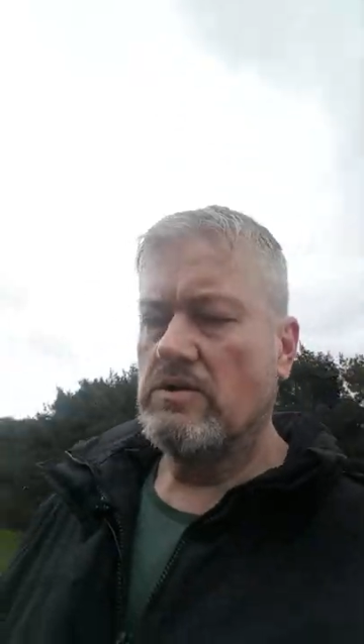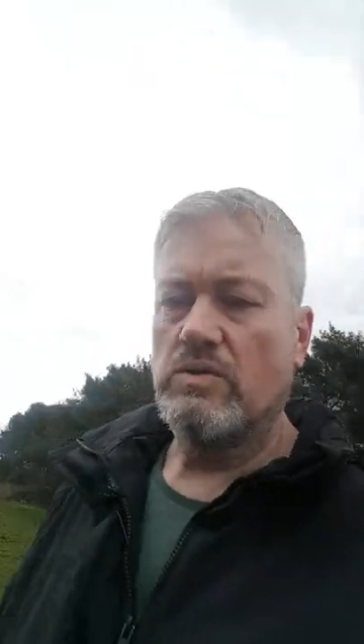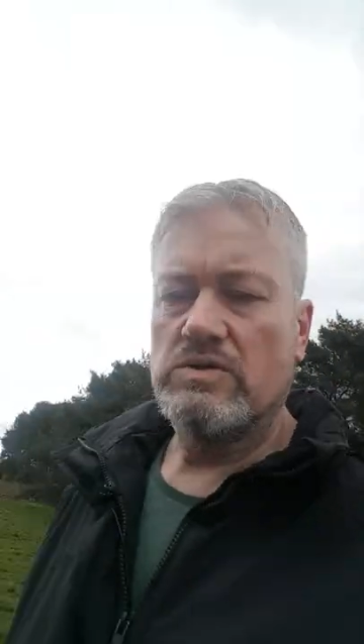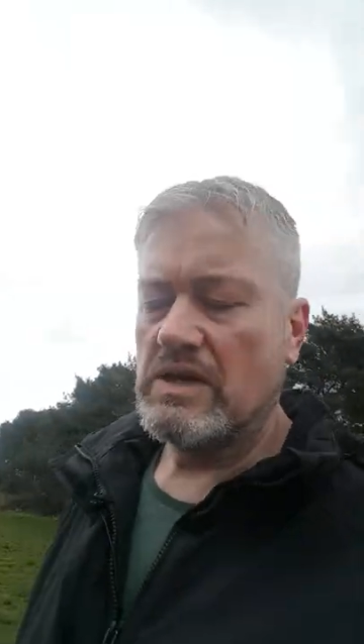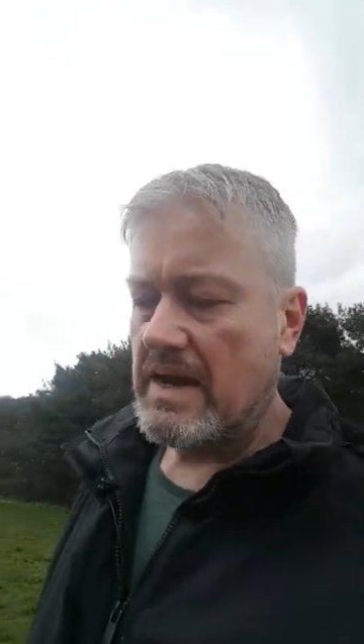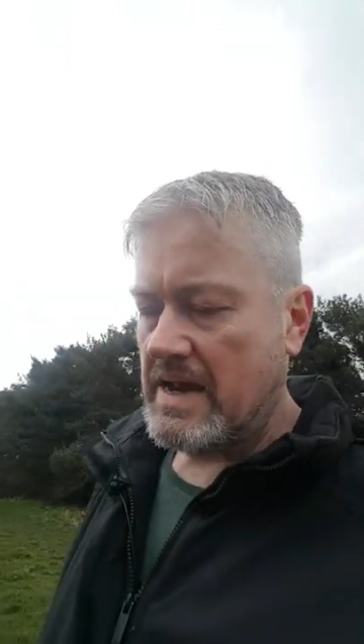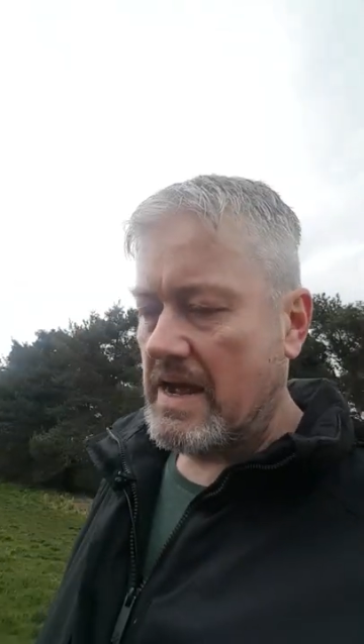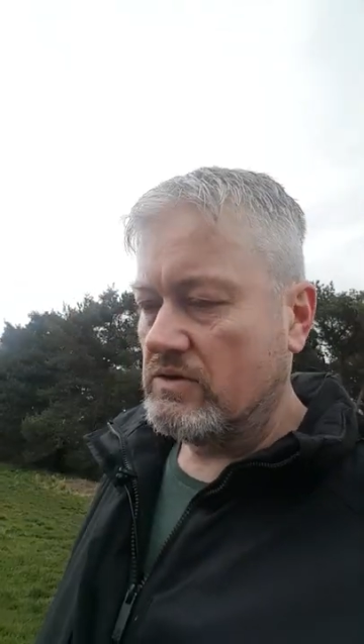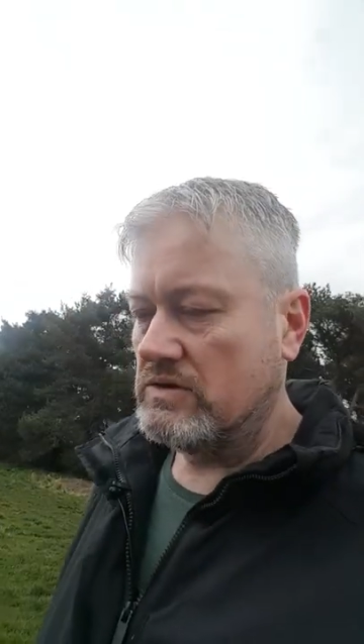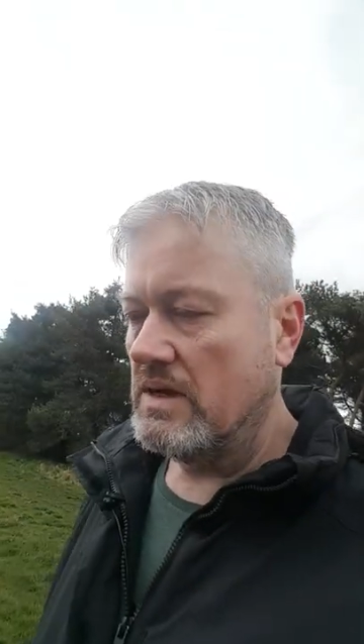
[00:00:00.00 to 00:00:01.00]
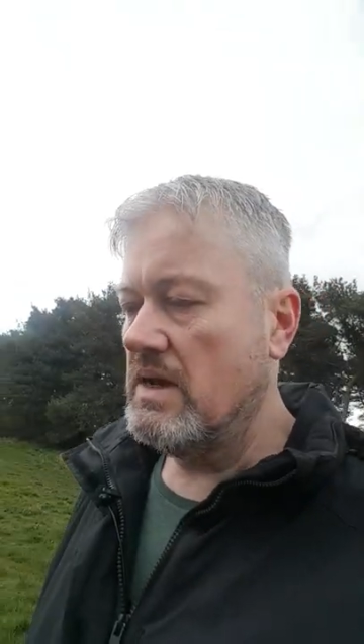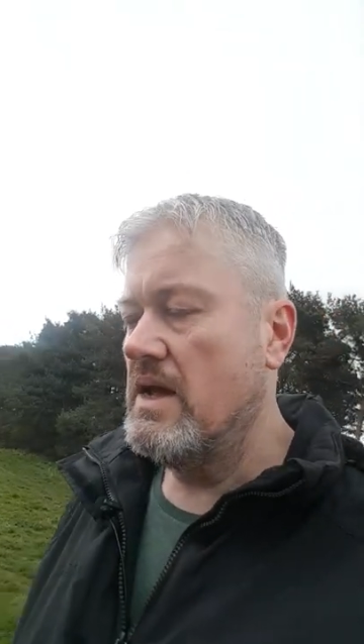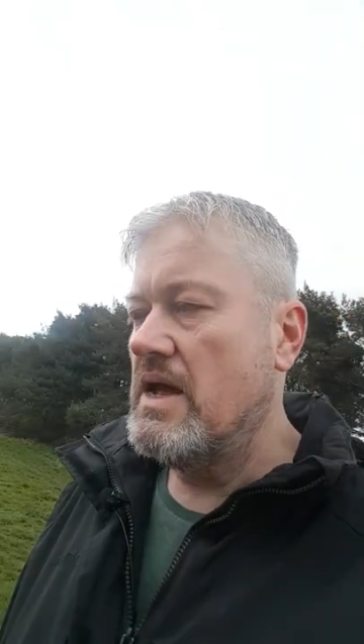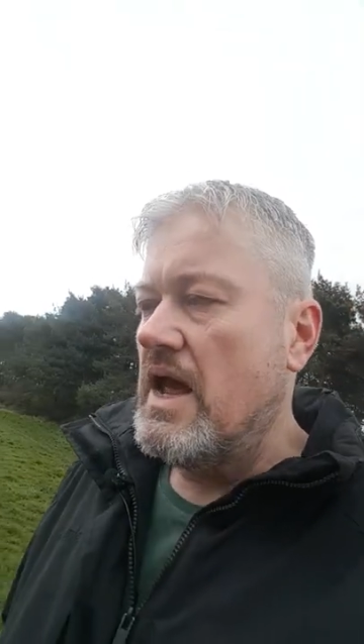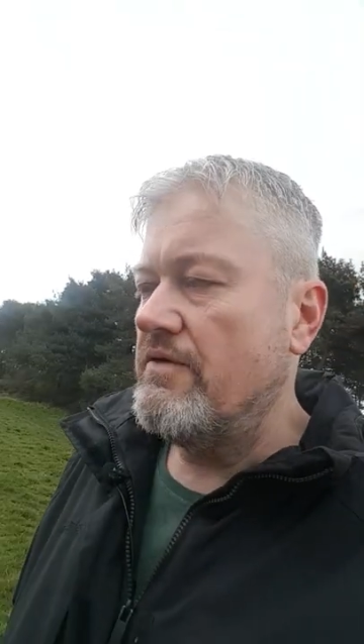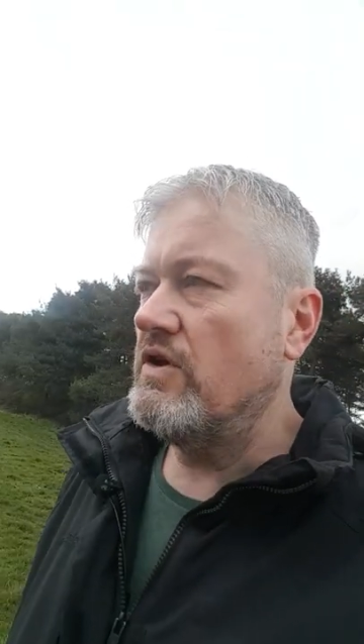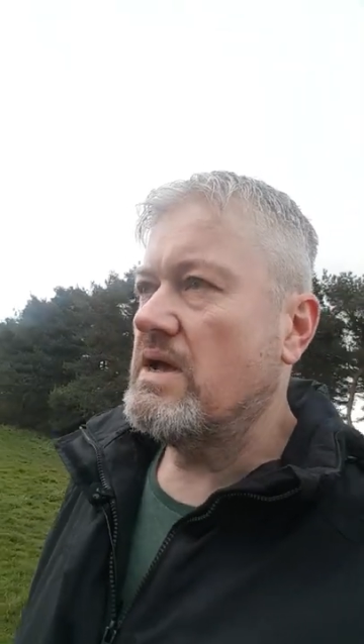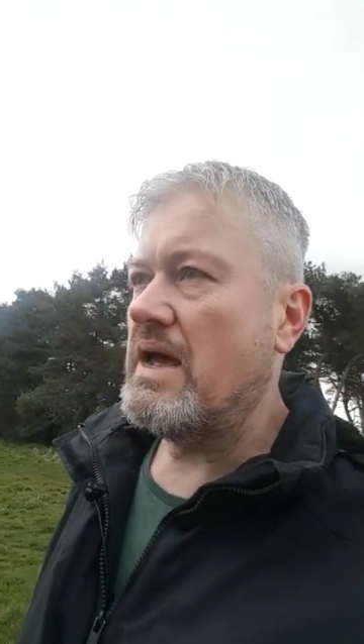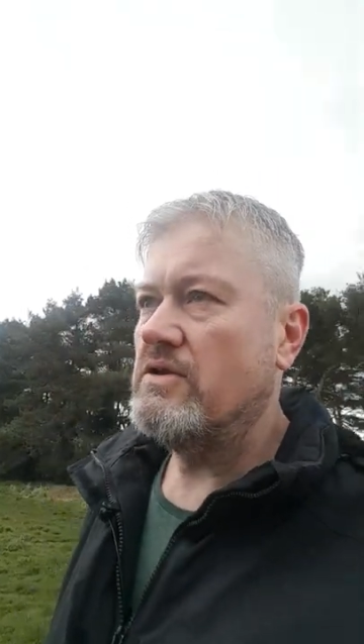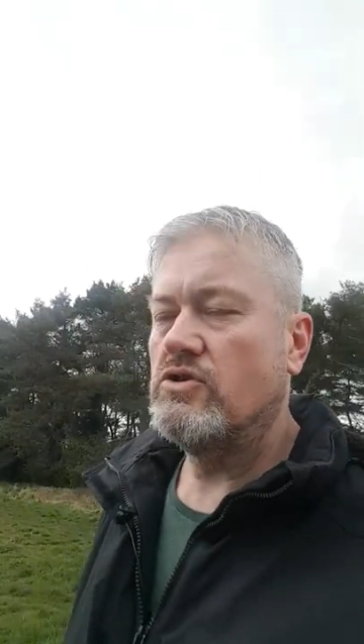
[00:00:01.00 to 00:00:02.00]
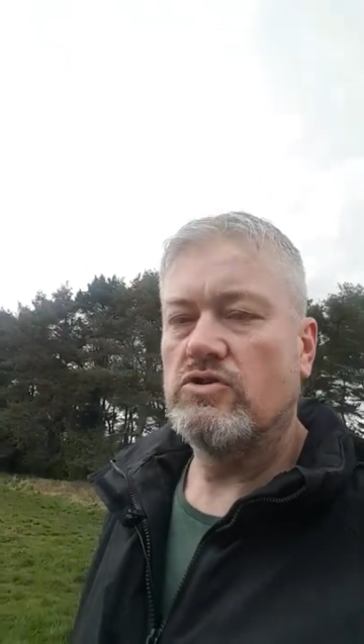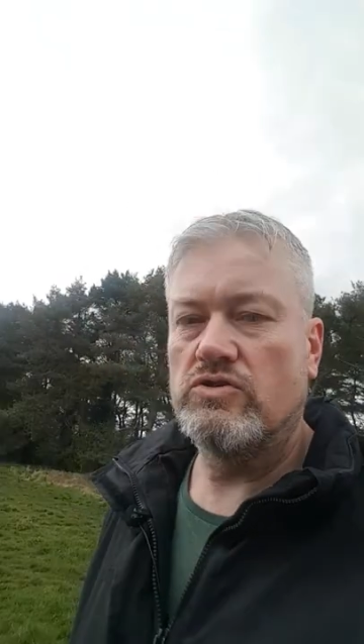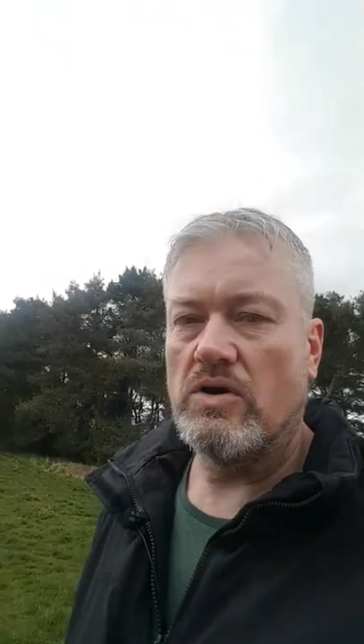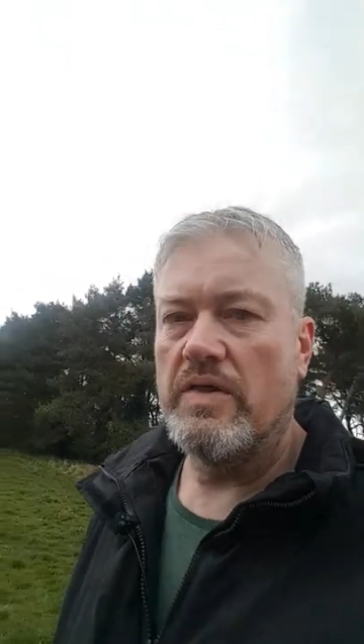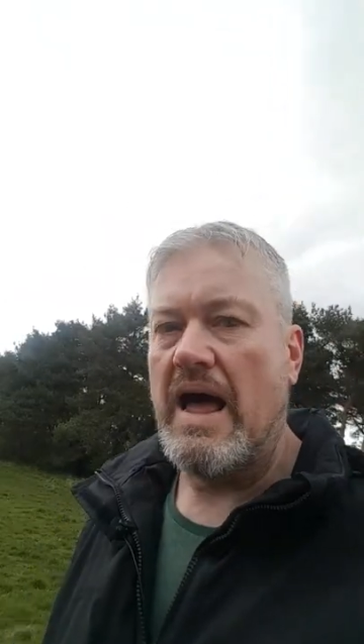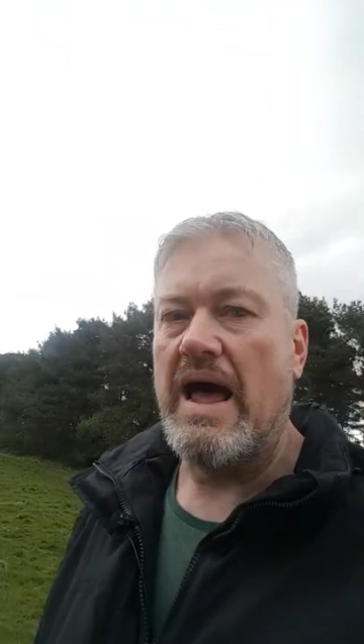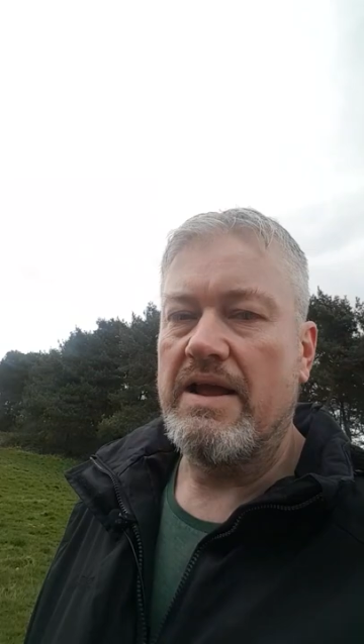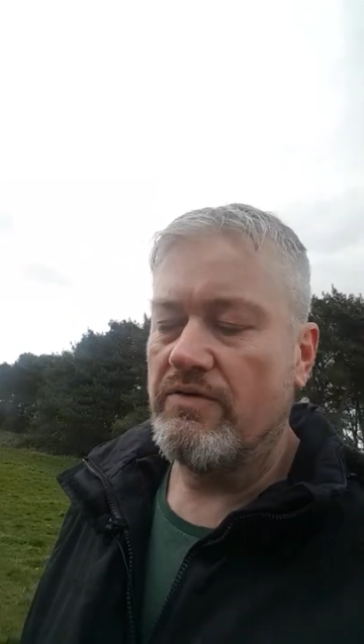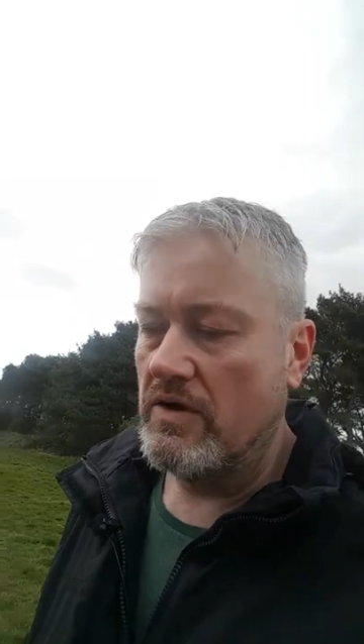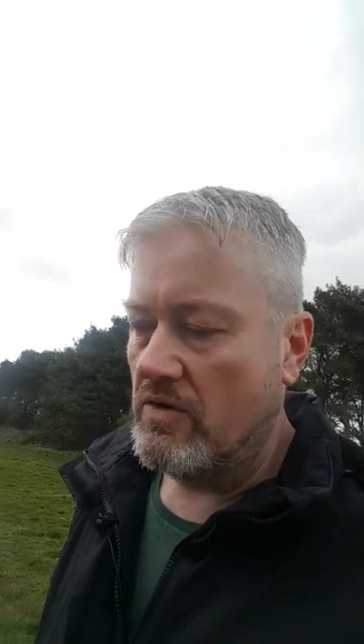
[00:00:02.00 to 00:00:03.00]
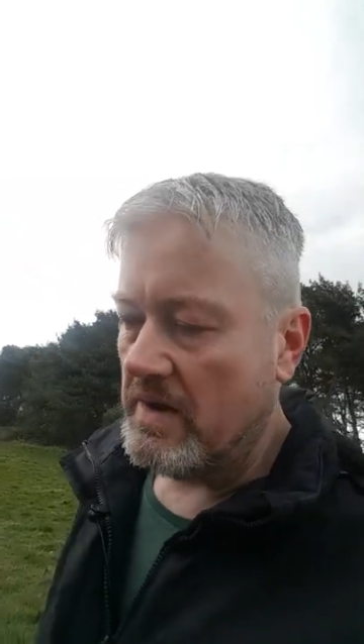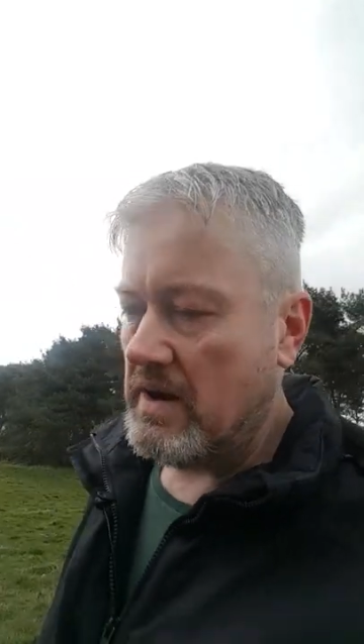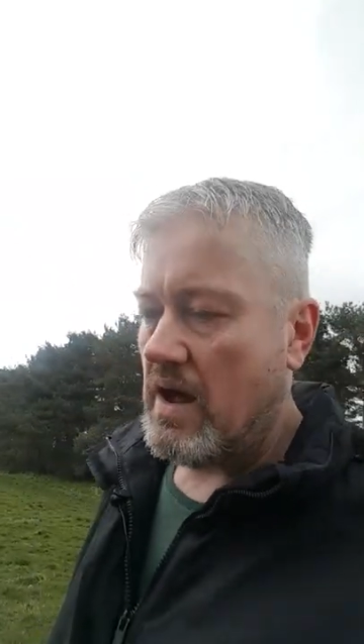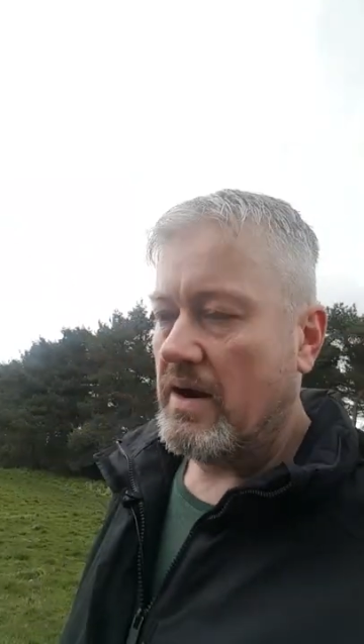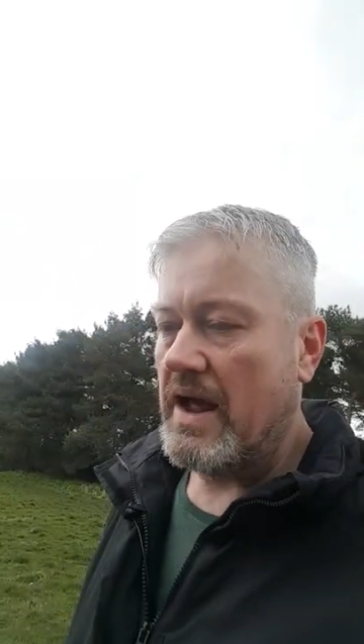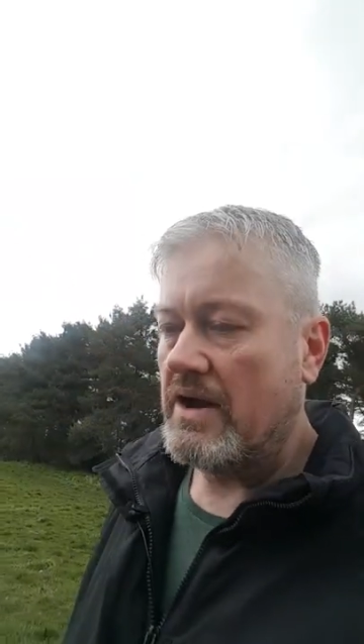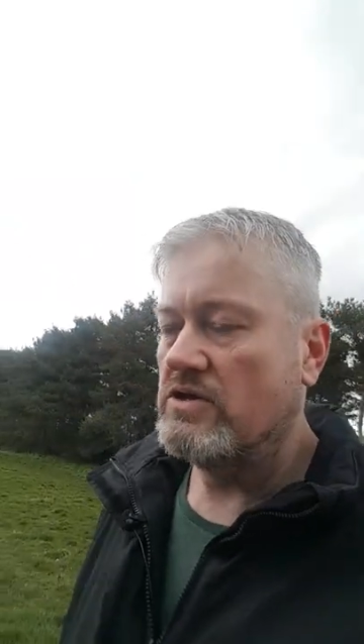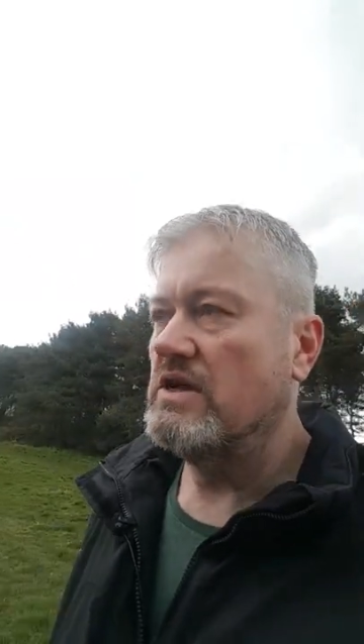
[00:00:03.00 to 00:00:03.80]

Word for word: So I would say Kelsey, if you can just try the hake for a little bit longer